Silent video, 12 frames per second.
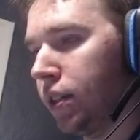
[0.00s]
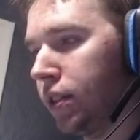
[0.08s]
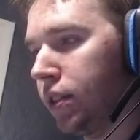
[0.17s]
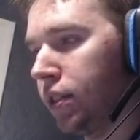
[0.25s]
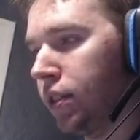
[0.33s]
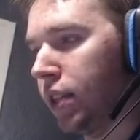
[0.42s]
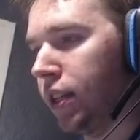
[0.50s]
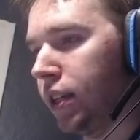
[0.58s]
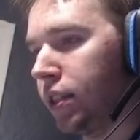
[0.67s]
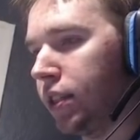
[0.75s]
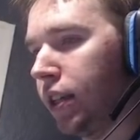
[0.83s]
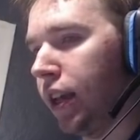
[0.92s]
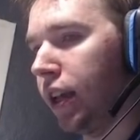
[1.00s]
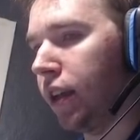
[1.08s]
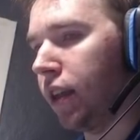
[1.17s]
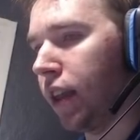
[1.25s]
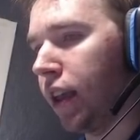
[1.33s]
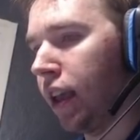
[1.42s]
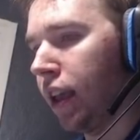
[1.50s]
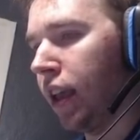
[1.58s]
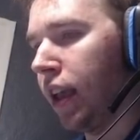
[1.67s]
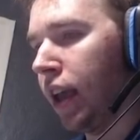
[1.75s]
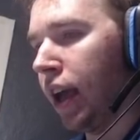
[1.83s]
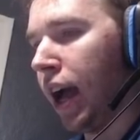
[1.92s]
So as you can see,
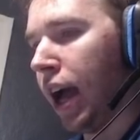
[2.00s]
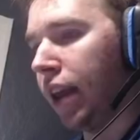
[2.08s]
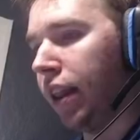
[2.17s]
I